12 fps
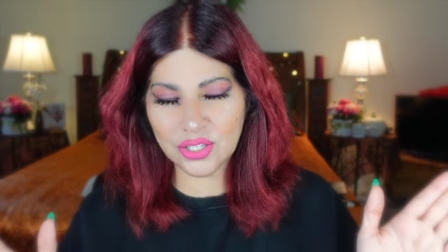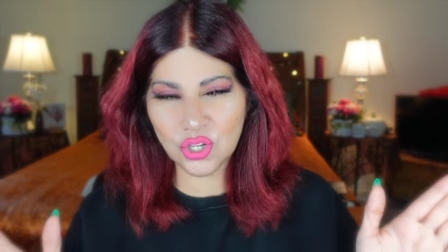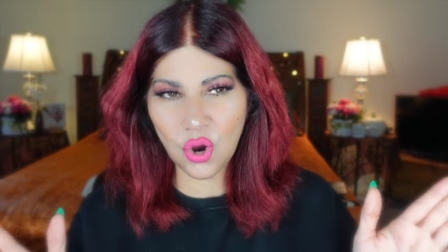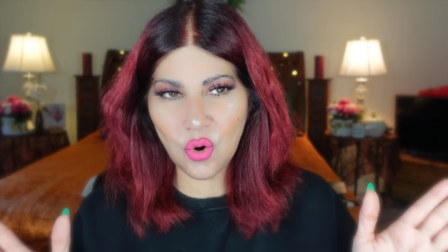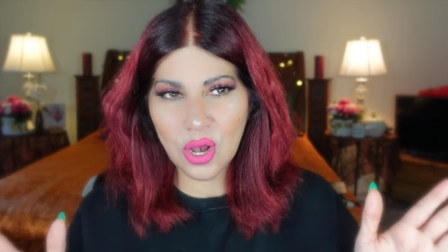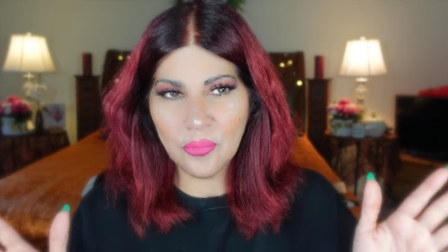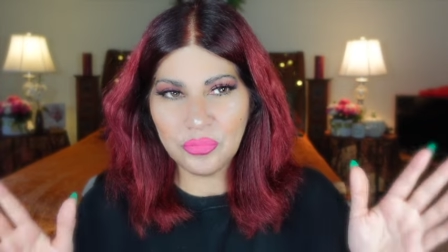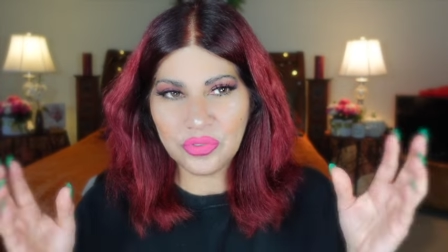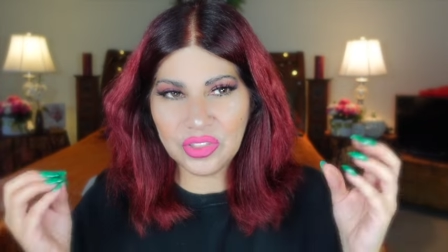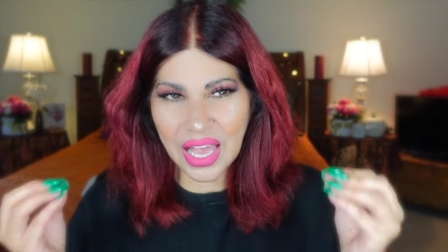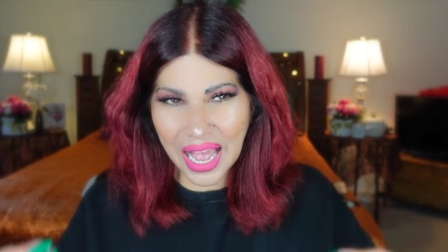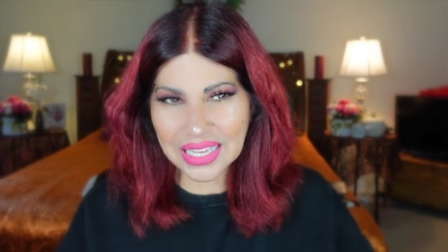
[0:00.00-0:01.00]
So
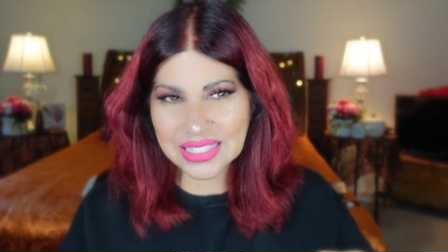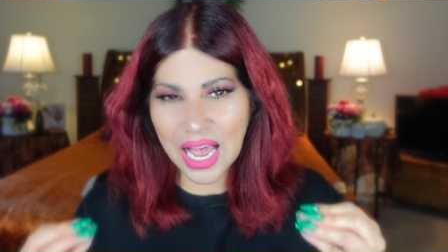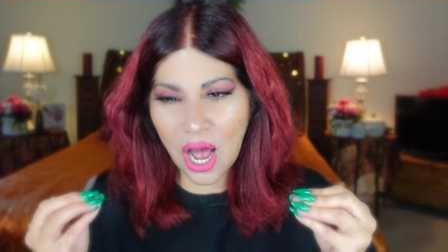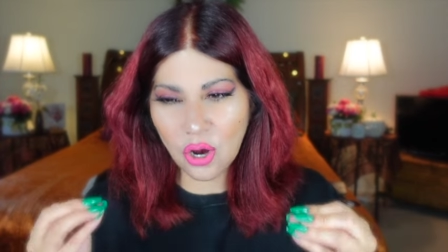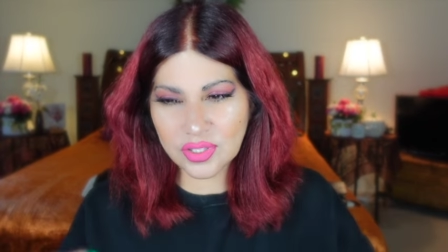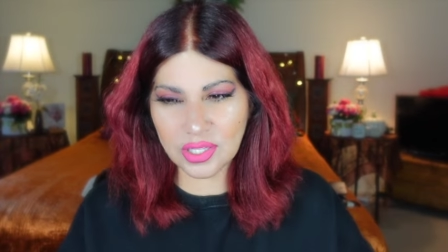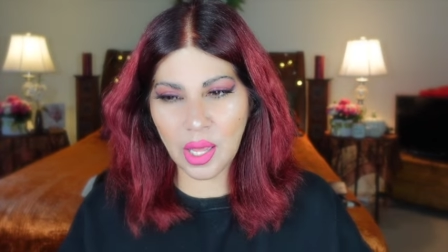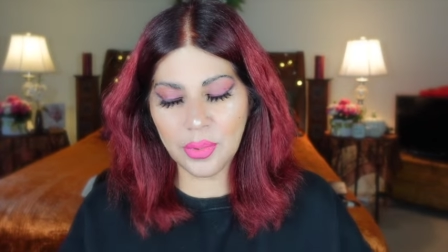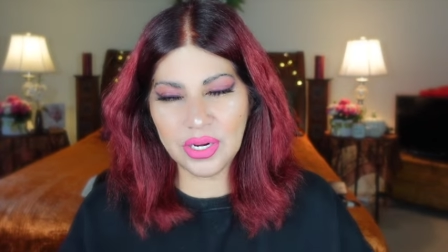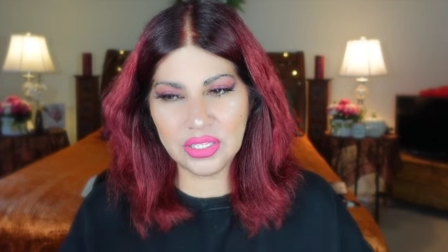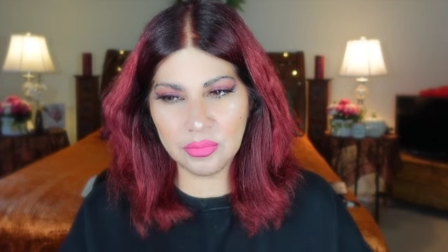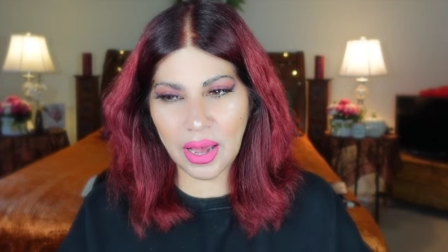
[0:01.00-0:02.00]
that's how
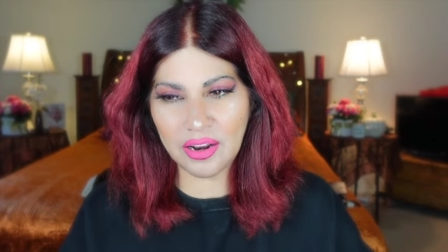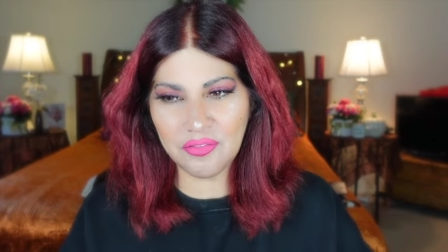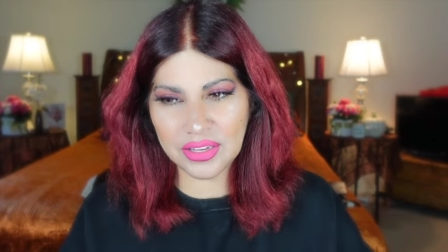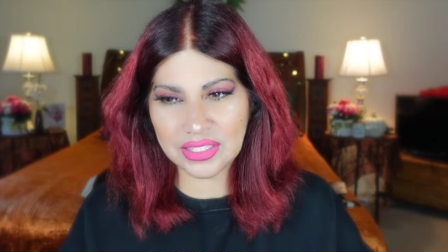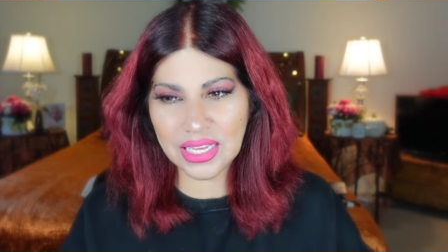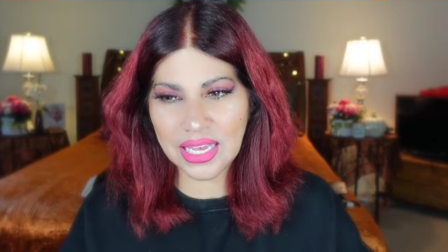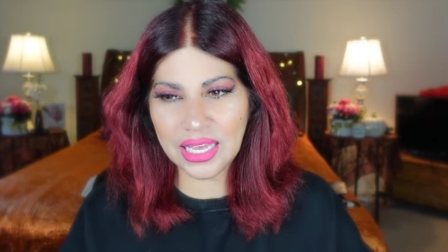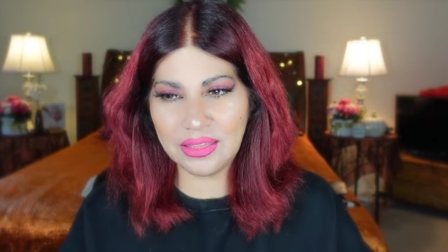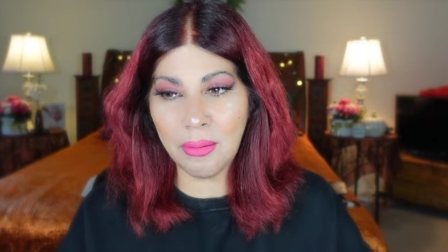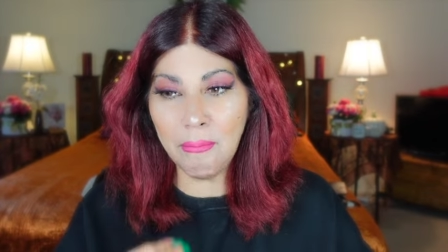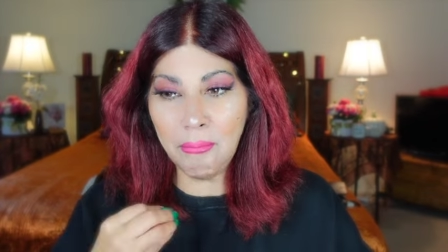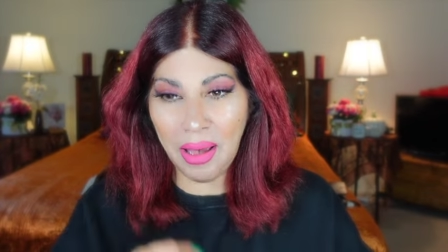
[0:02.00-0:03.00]
celebrities manifest. They get
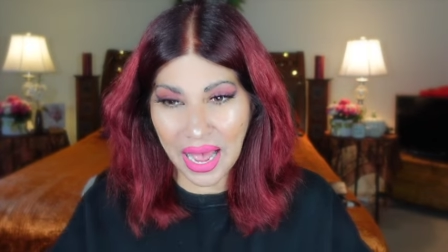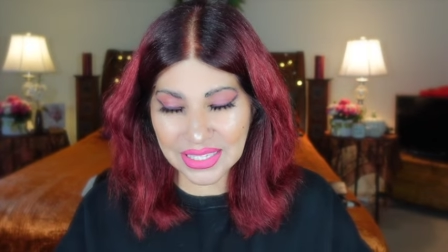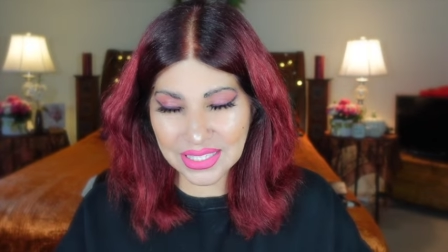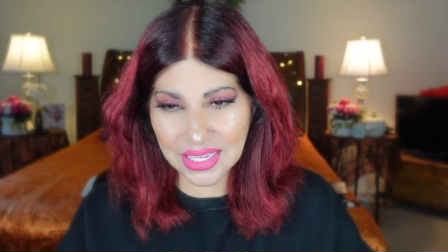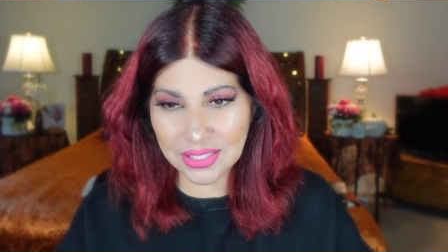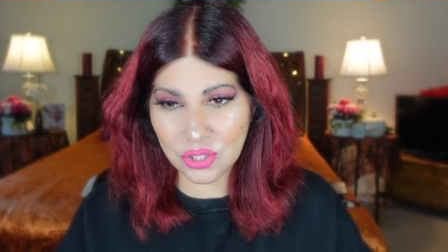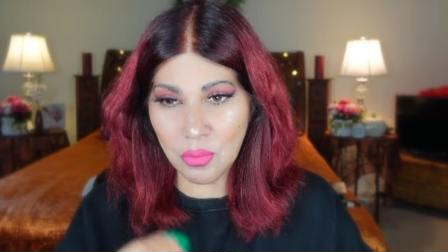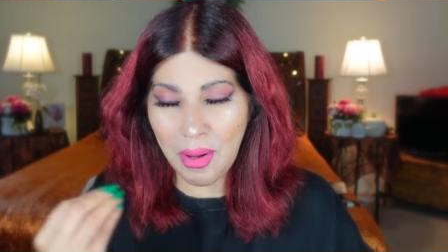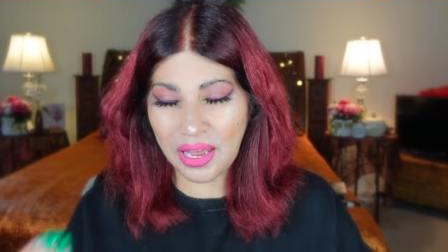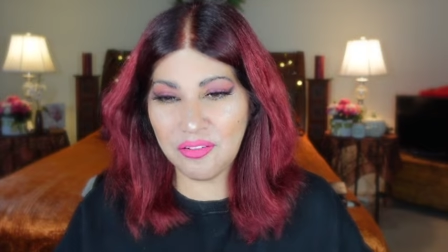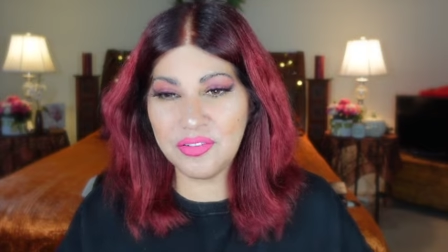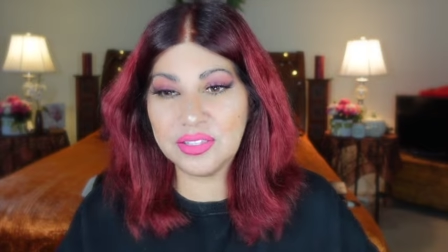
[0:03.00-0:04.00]
the masses to
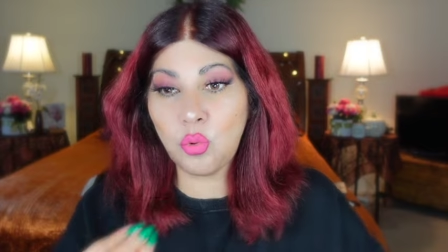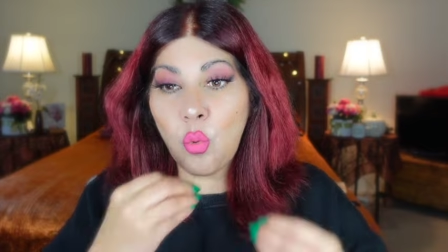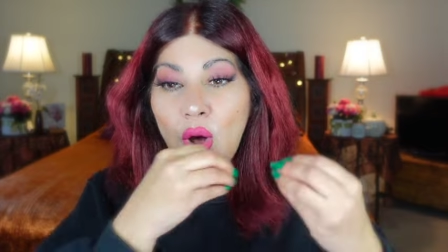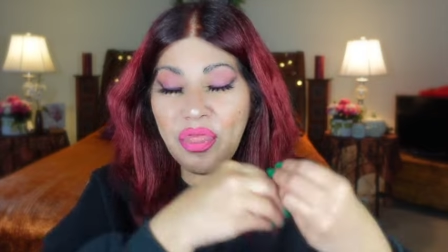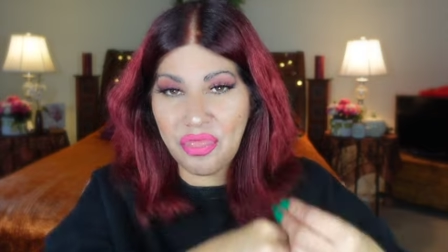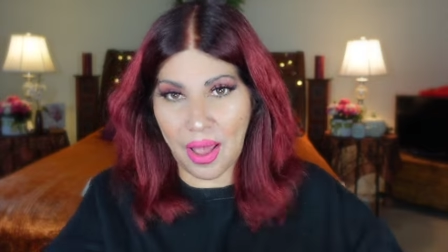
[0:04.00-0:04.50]
manifest with